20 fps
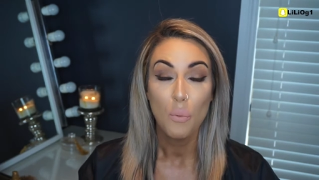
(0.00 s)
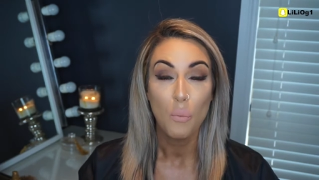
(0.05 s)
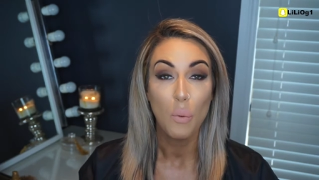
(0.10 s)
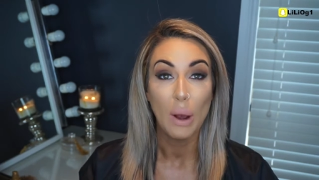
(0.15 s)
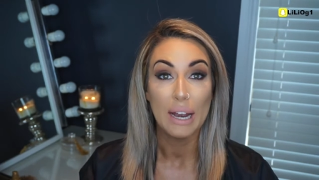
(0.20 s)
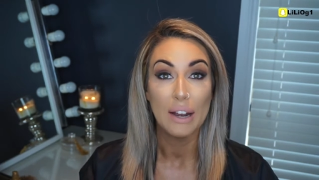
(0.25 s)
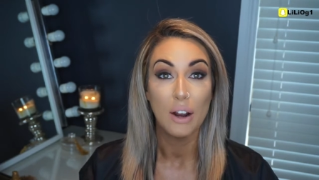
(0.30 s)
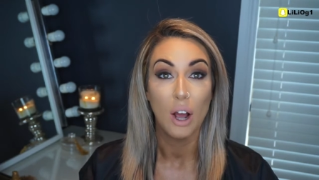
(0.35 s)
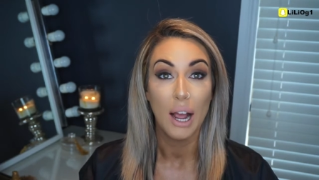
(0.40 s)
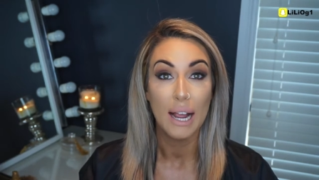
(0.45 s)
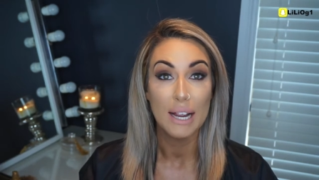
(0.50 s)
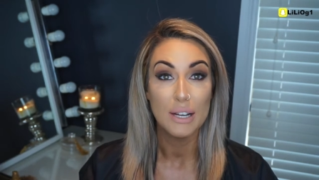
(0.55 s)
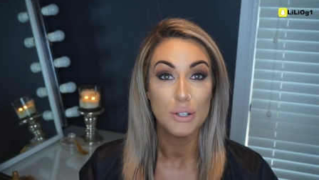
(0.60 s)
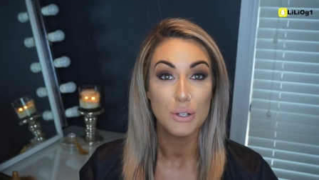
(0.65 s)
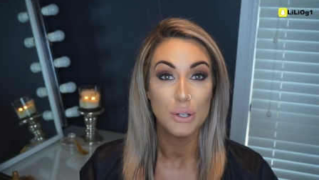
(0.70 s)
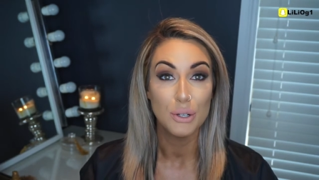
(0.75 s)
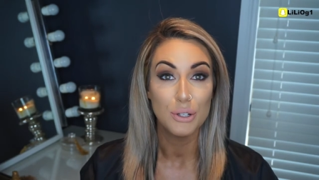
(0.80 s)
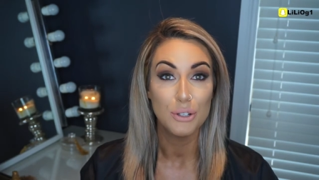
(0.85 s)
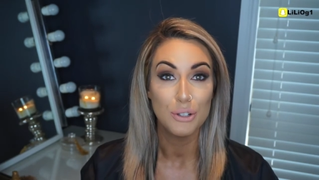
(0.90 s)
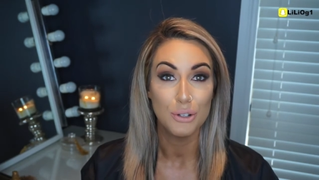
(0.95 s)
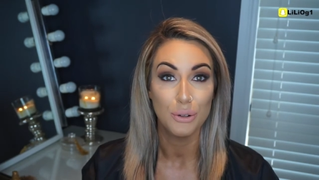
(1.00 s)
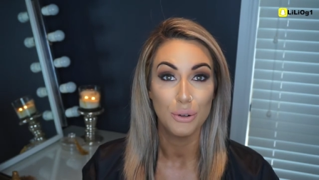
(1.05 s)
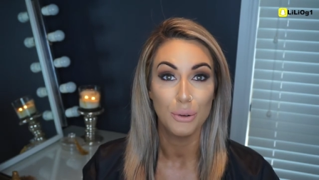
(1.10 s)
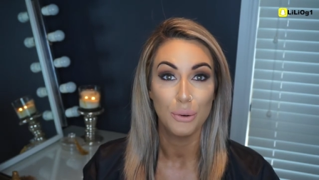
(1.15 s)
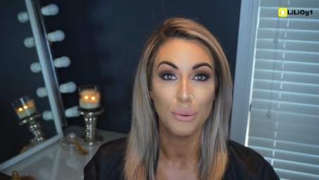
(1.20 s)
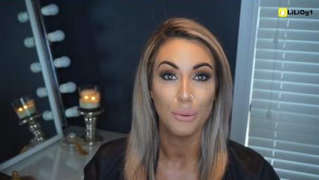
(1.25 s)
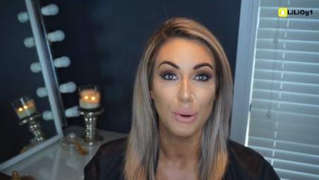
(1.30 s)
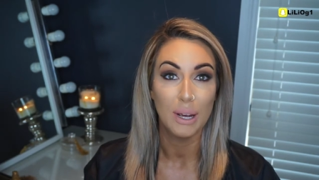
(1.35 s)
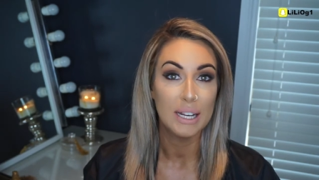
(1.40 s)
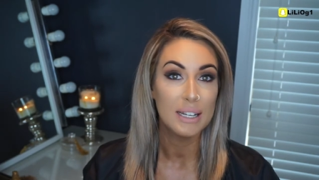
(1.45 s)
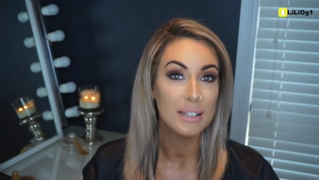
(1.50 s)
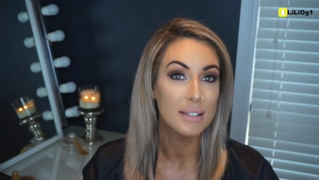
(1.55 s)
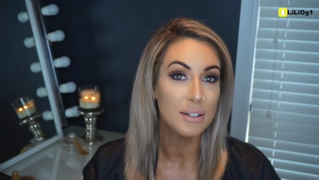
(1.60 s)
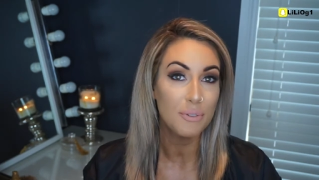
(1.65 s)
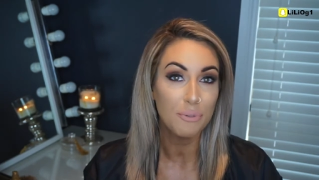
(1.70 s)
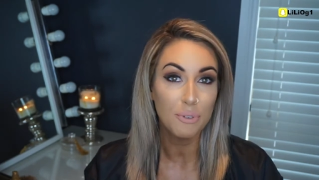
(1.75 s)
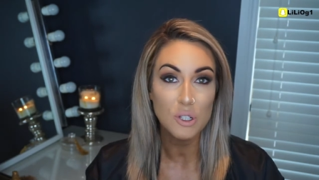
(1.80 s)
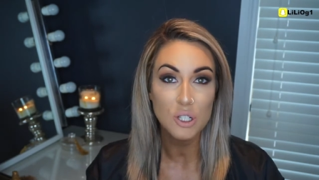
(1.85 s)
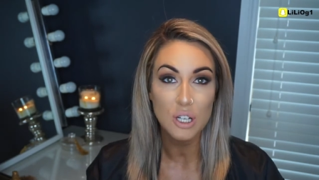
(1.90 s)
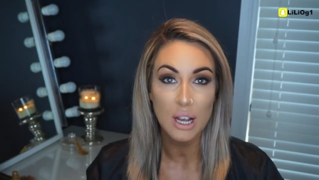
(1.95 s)
when I do
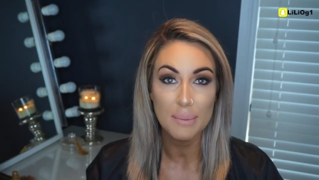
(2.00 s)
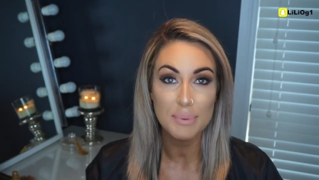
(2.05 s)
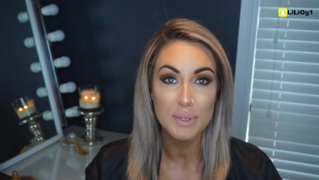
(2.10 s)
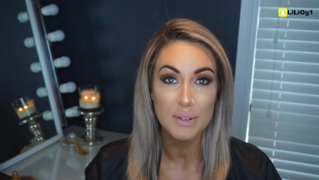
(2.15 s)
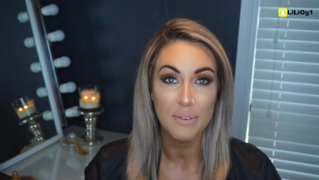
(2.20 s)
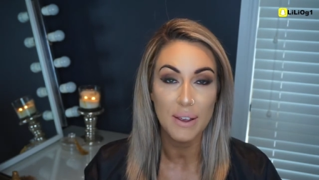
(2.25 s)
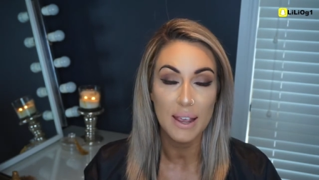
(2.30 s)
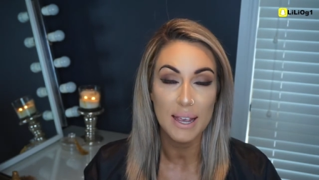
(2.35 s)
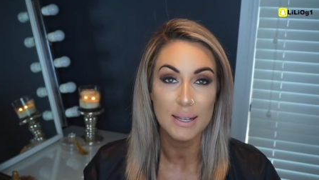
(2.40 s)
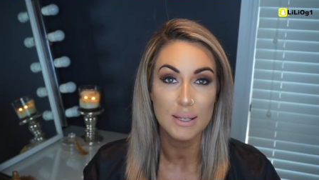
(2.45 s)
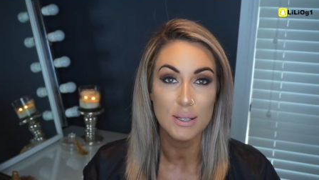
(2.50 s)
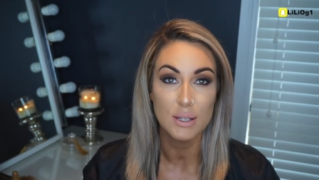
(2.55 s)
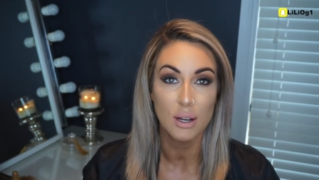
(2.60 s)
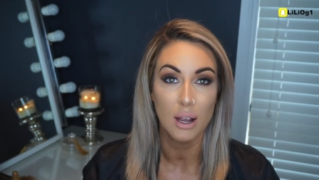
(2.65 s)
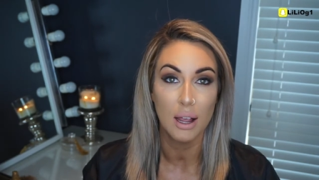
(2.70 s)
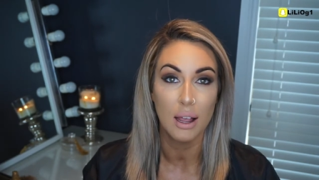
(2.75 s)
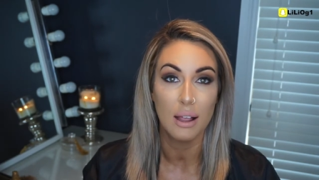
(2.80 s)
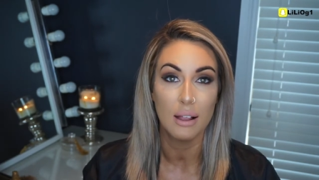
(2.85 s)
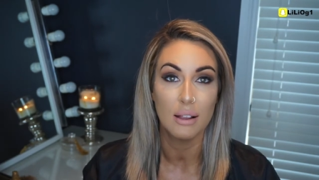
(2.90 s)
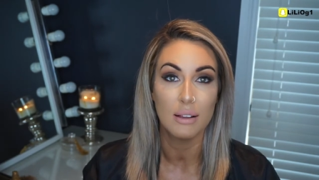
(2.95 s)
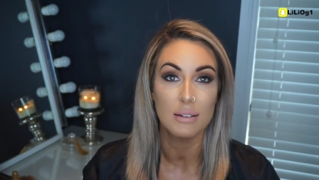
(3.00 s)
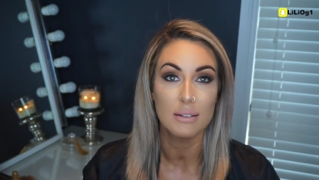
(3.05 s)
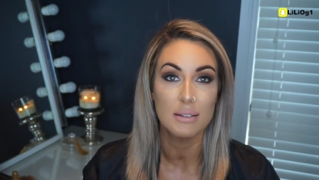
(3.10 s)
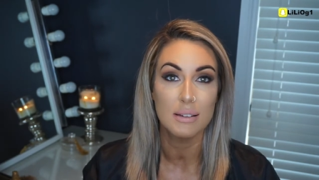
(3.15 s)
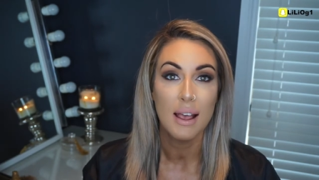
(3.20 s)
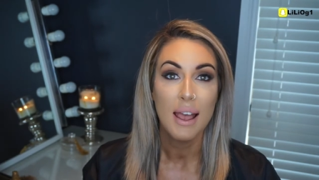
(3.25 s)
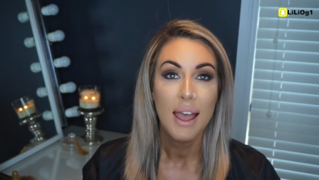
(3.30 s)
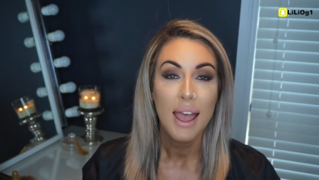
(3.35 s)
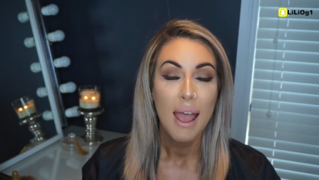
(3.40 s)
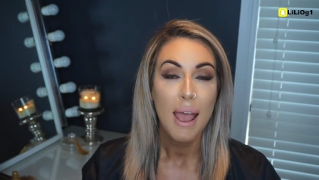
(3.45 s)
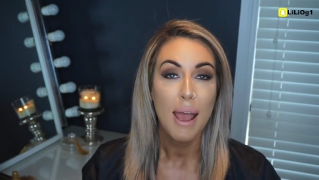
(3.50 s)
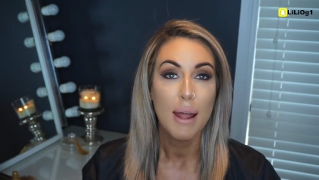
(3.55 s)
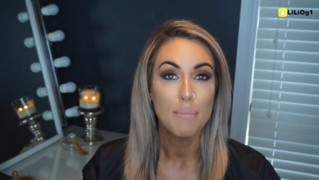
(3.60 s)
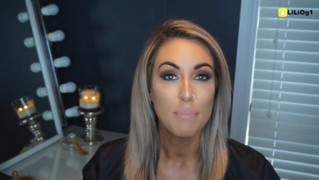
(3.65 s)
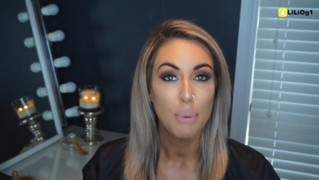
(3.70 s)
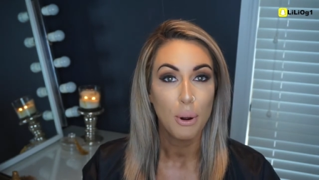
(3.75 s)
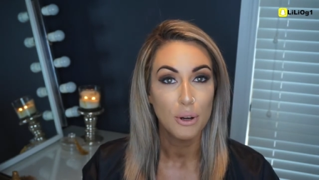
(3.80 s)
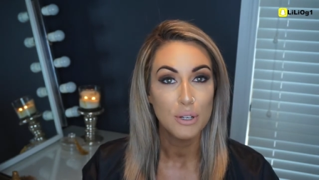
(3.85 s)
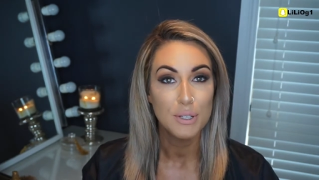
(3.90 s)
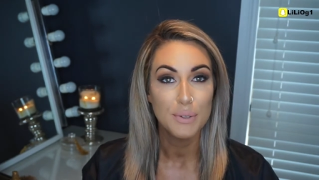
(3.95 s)
different types of hairstyles and
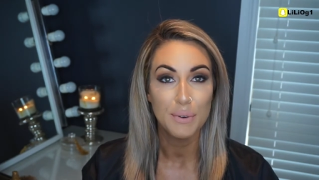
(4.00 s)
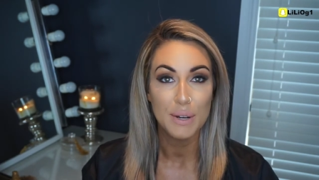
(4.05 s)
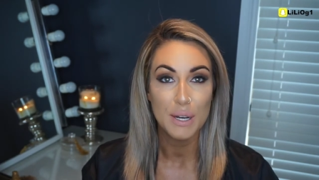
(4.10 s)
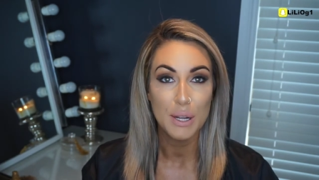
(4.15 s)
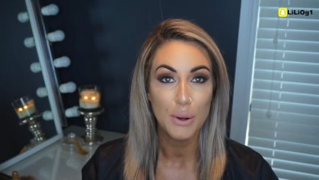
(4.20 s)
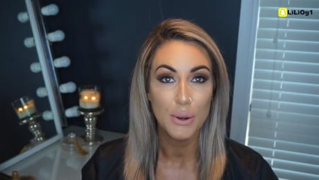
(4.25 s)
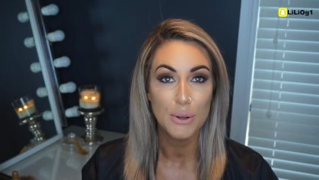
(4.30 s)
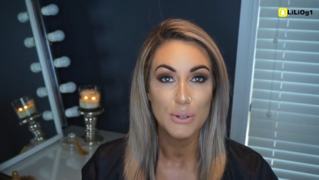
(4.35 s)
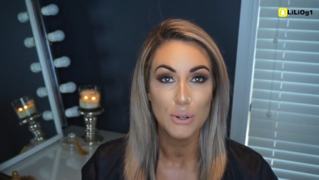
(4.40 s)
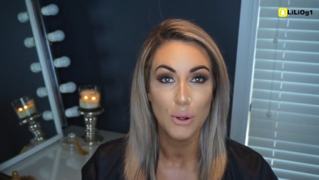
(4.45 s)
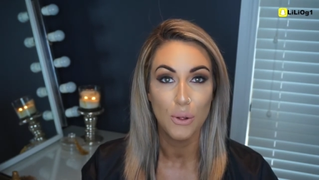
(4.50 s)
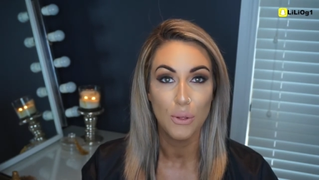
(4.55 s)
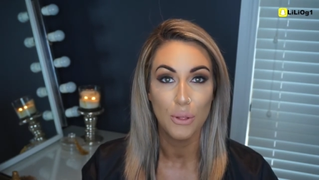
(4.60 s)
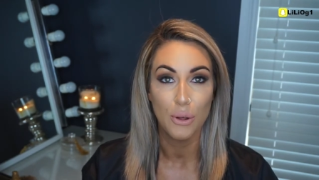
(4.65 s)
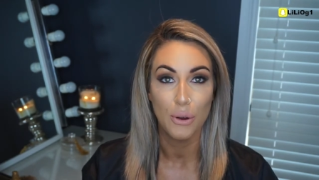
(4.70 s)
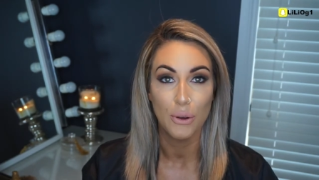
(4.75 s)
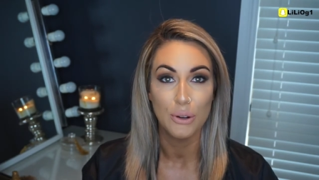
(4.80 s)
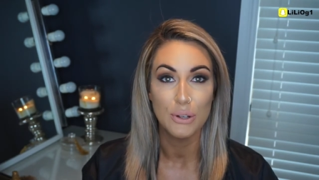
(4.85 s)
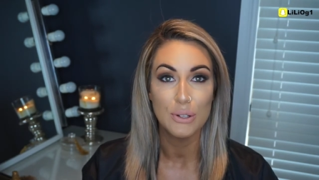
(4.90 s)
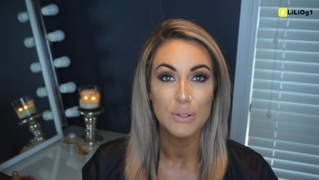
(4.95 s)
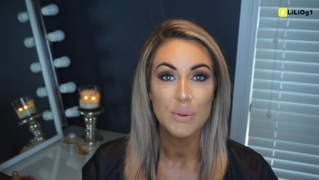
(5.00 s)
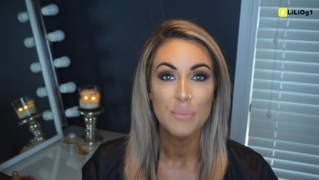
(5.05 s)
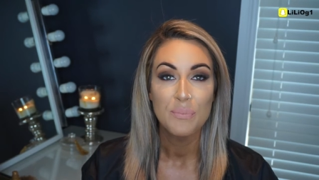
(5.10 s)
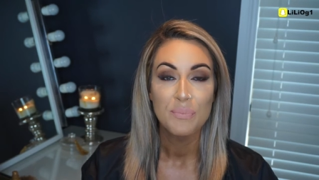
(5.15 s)
post videos on those.